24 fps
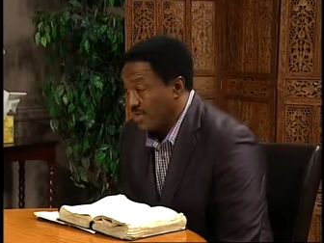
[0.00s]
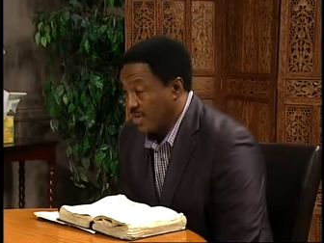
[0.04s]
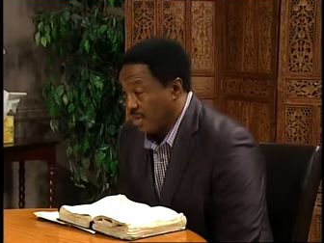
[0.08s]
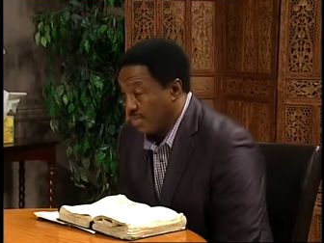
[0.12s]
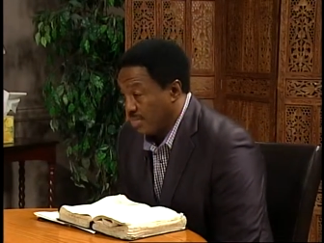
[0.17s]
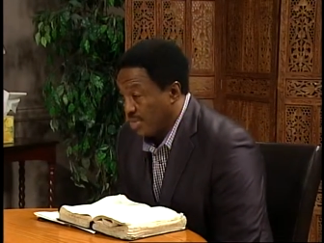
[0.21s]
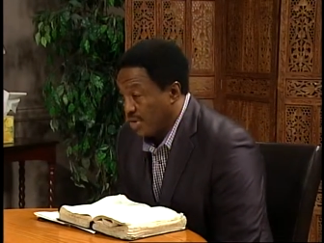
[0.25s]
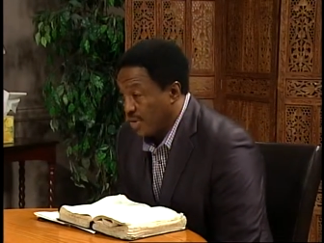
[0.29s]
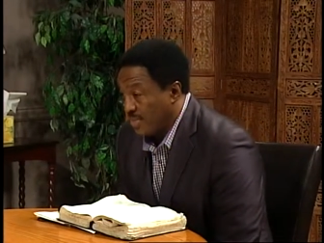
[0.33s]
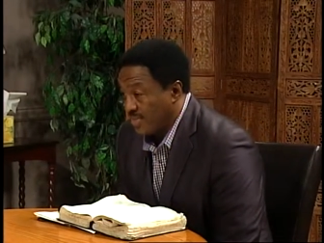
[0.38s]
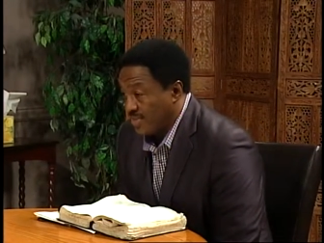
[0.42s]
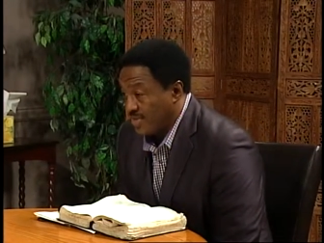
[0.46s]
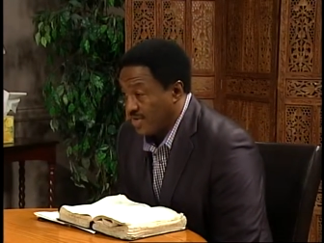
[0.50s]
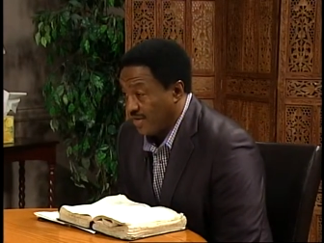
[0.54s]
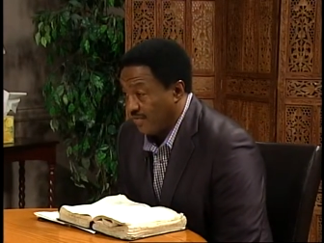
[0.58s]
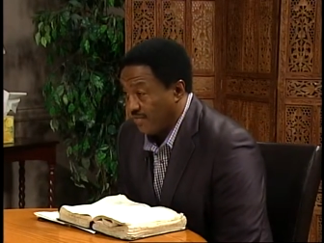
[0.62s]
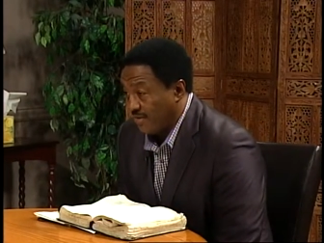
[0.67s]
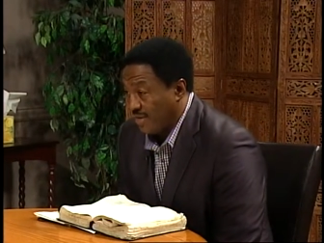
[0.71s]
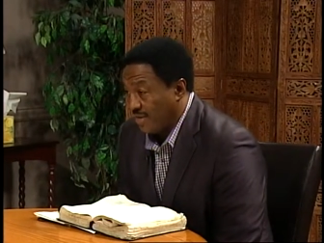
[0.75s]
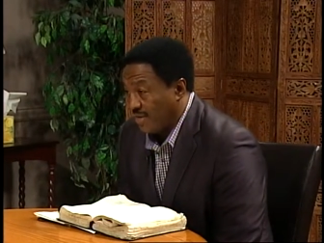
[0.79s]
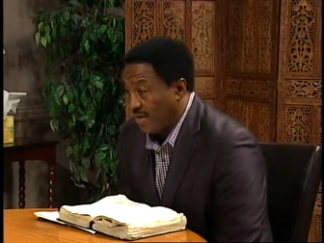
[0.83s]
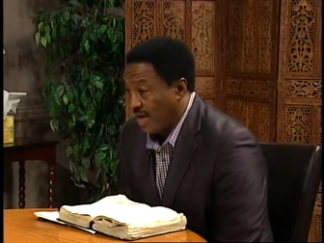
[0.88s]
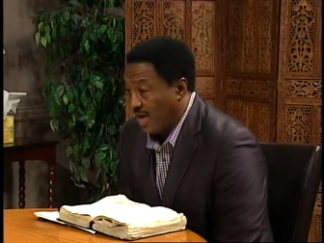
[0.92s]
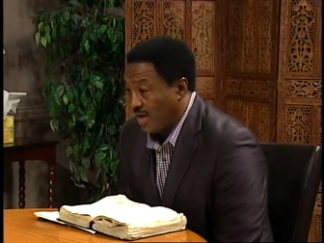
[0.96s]
the purpose of
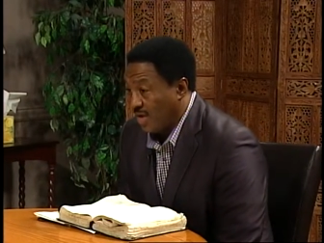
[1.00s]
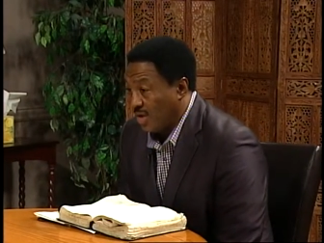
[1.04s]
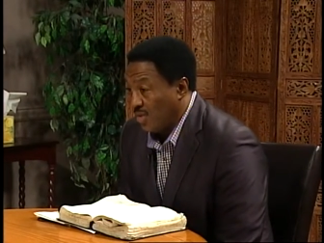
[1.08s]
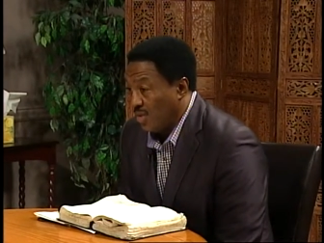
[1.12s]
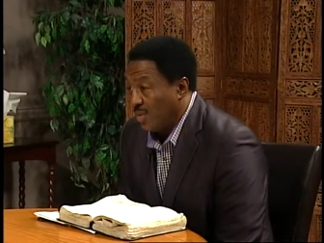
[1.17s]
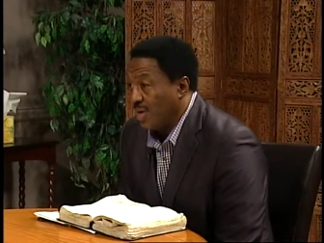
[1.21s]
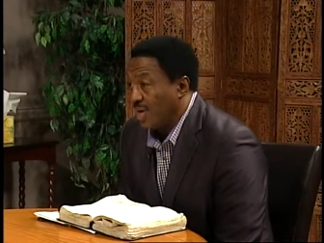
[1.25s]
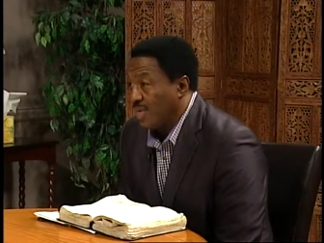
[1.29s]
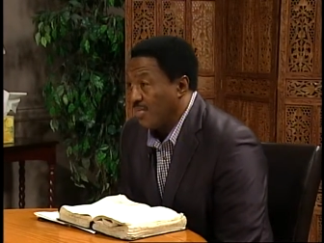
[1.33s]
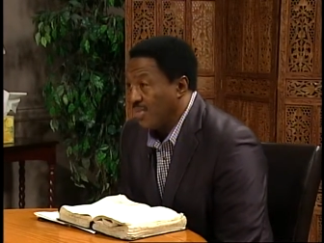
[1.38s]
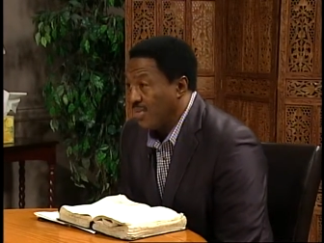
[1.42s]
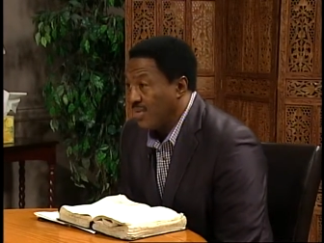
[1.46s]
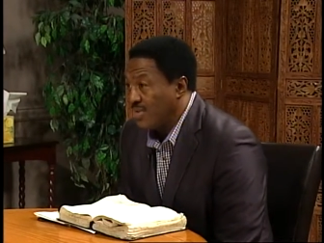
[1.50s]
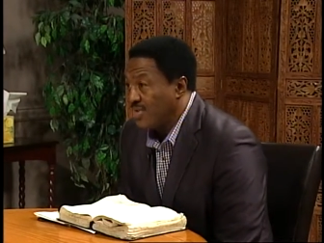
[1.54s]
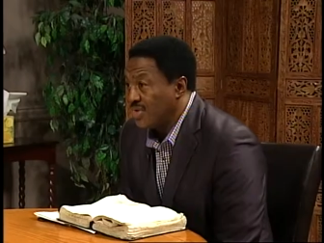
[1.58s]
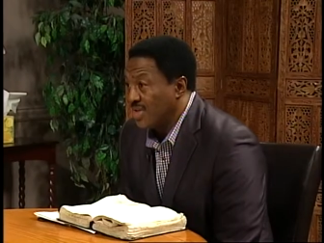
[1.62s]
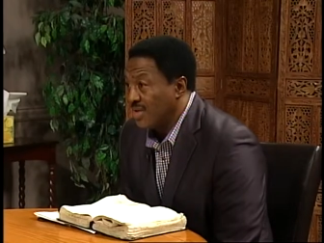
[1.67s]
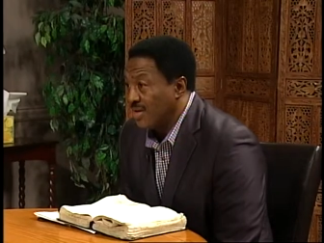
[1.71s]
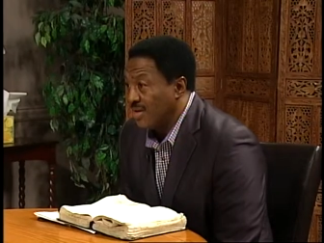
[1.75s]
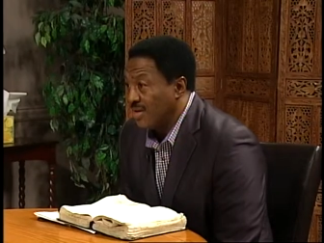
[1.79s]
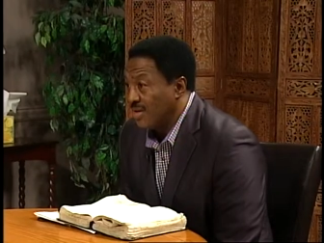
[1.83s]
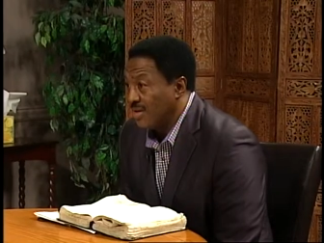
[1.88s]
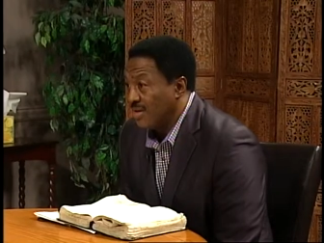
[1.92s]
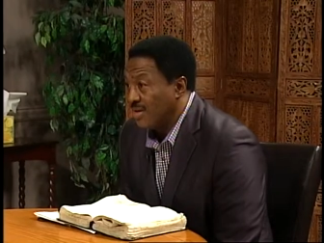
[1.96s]
a thing, you will abuse it.